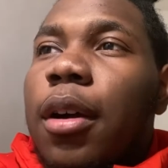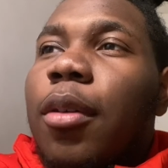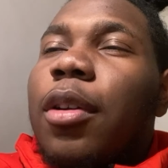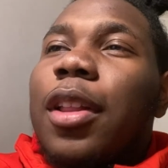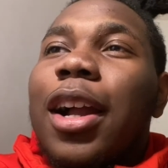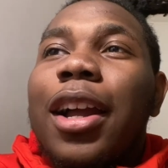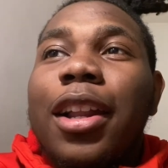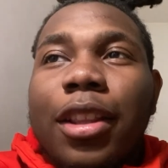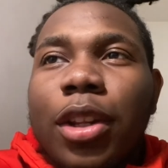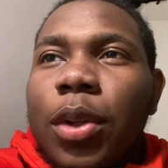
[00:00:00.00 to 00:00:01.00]
I wonder if that got
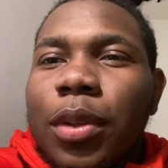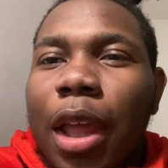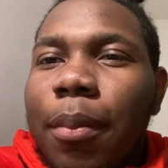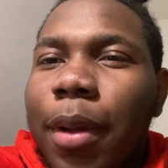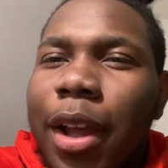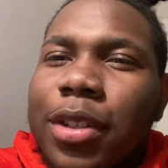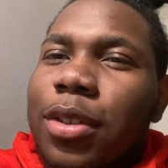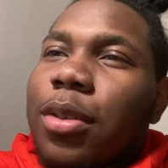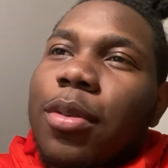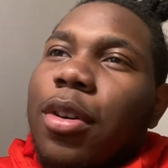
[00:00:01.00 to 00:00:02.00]
anything to do with that mask
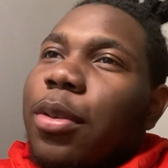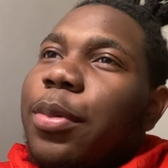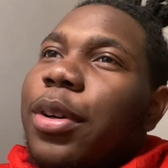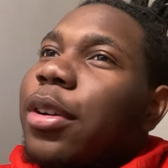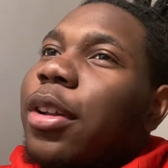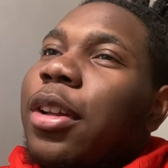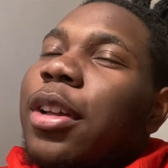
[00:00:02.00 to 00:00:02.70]
on the wall, bro.